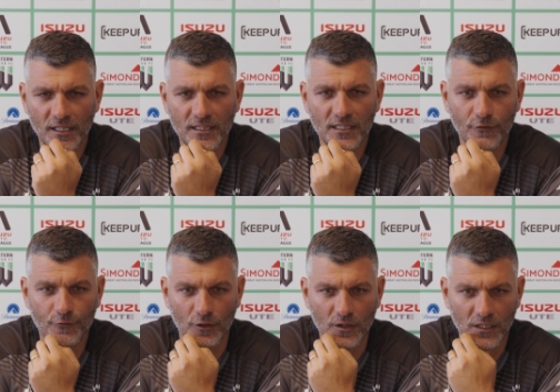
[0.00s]
They're
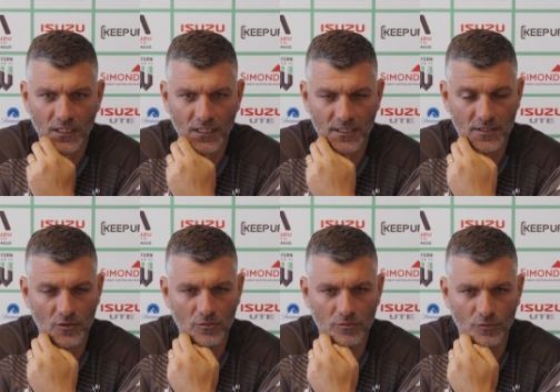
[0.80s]
different. They're
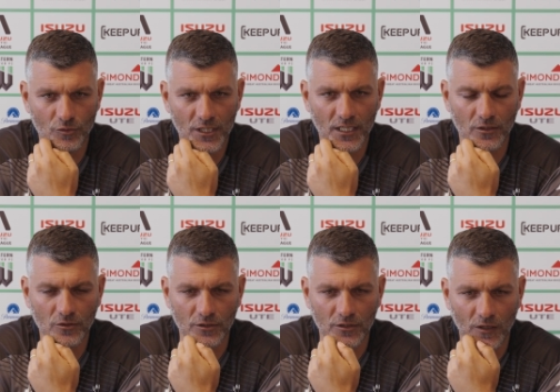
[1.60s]
still really
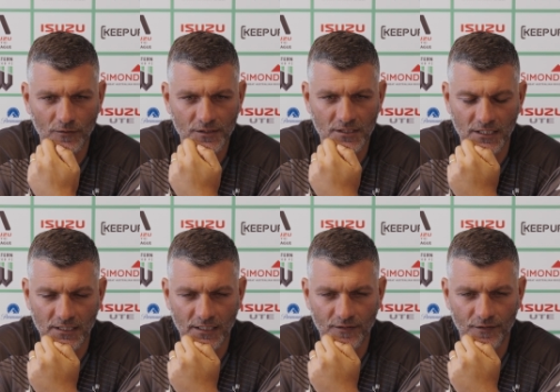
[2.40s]
good.
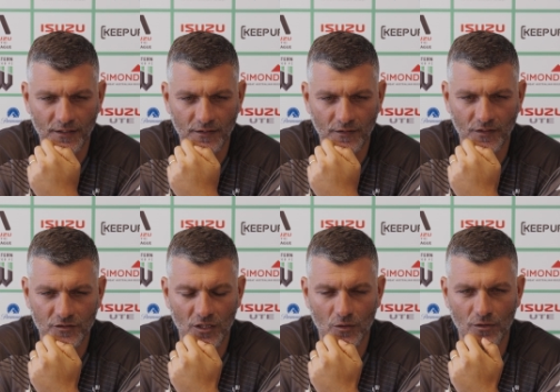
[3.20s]
Obviously,
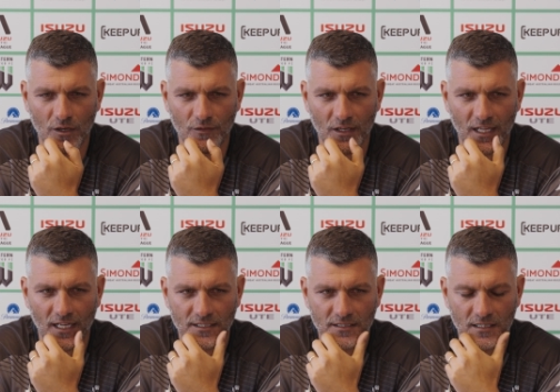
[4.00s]
they've shown over the
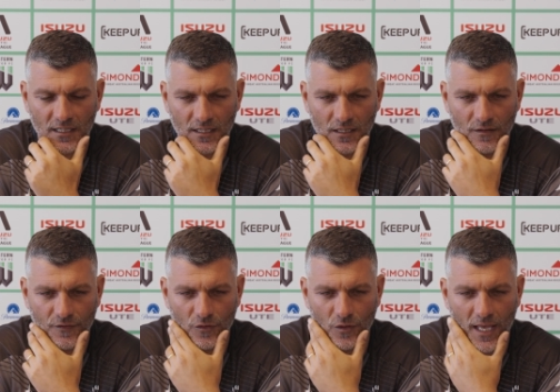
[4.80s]
last
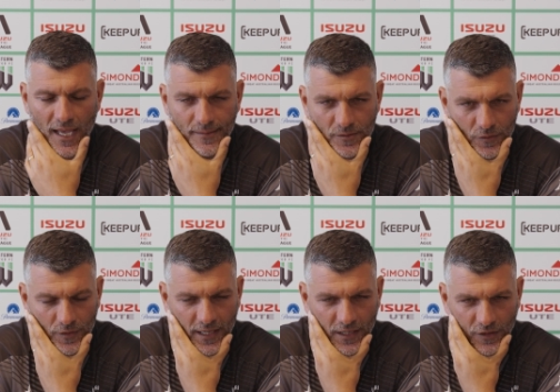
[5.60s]
few games with
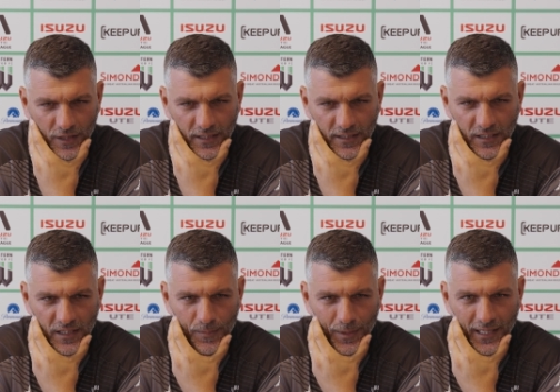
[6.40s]
Rado
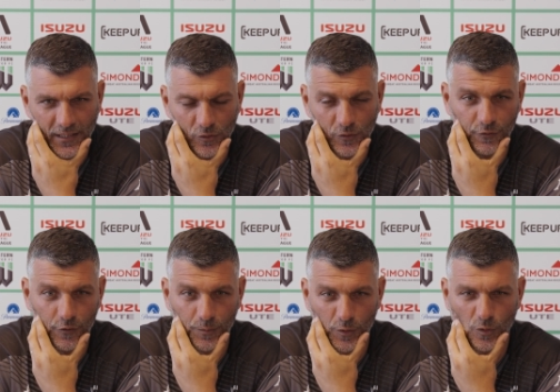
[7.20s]
that they play good
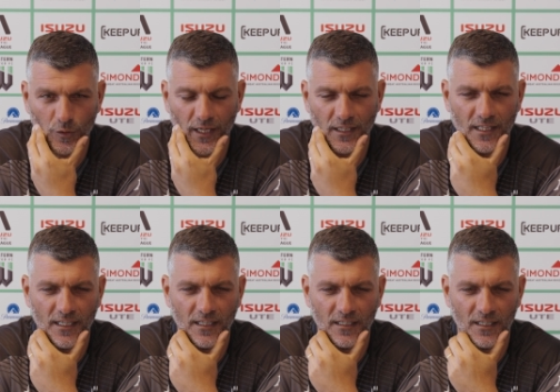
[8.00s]
football.
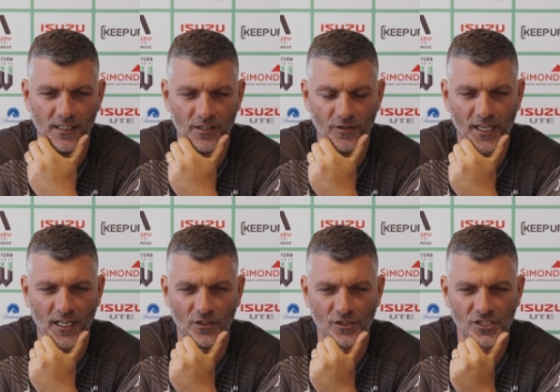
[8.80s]
They
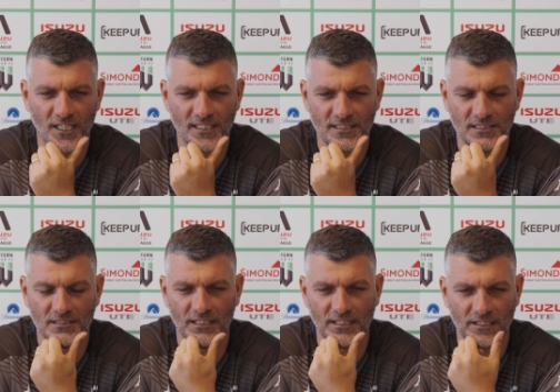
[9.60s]
create a lot of
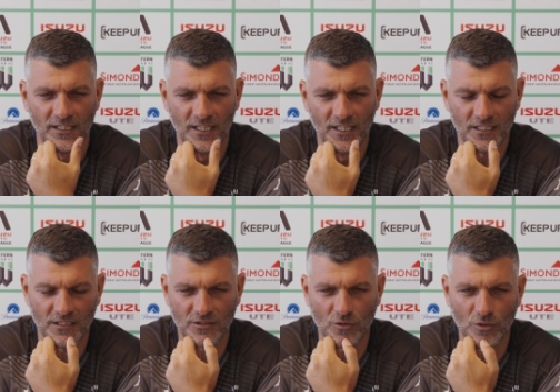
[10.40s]
chances. They
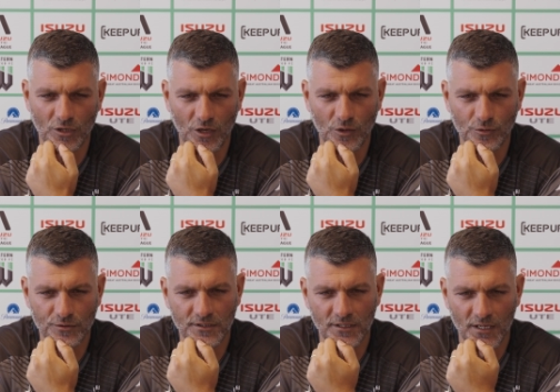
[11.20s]
can score
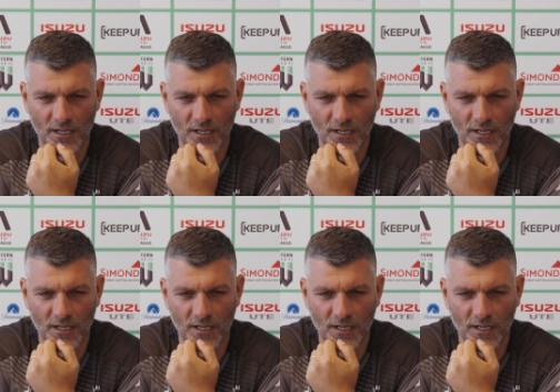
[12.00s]
goals.